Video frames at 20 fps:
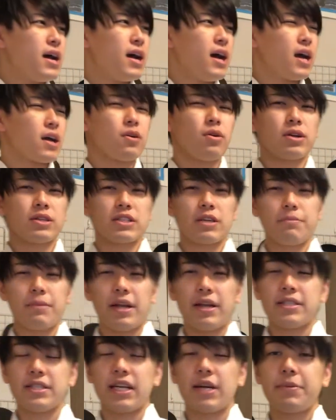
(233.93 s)
According to the
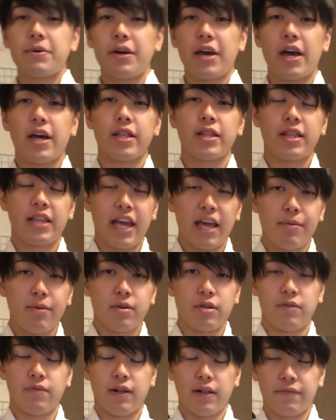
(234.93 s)
Ministry of Health, Labor
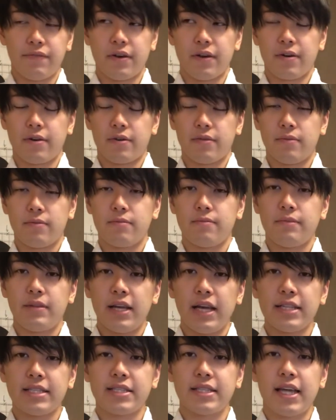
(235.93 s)
and Welfare,
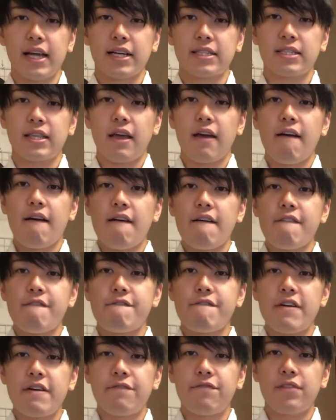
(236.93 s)
it takes
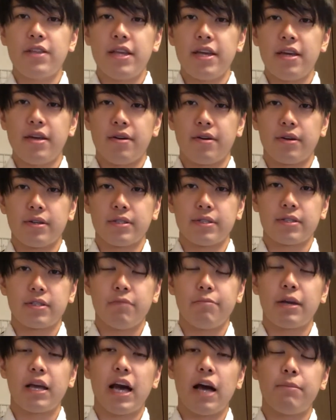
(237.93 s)
15 years to
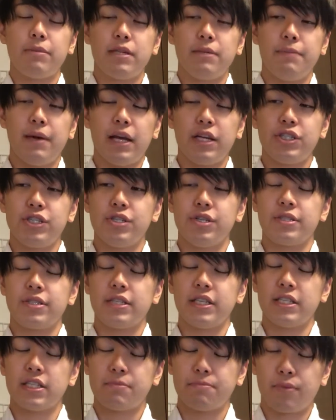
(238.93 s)
become dementia since